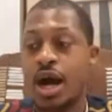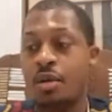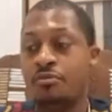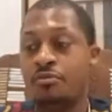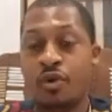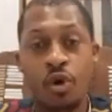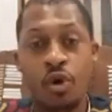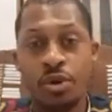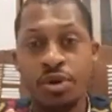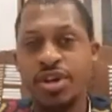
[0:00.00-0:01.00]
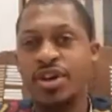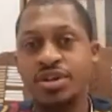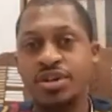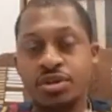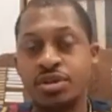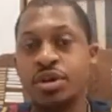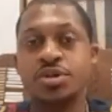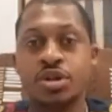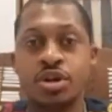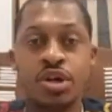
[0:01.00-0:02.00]
For years and years
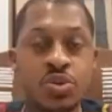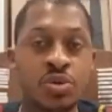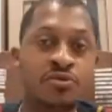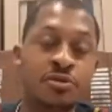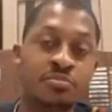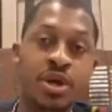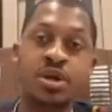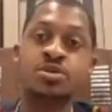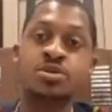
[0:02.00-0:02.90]
and years, one of the biggest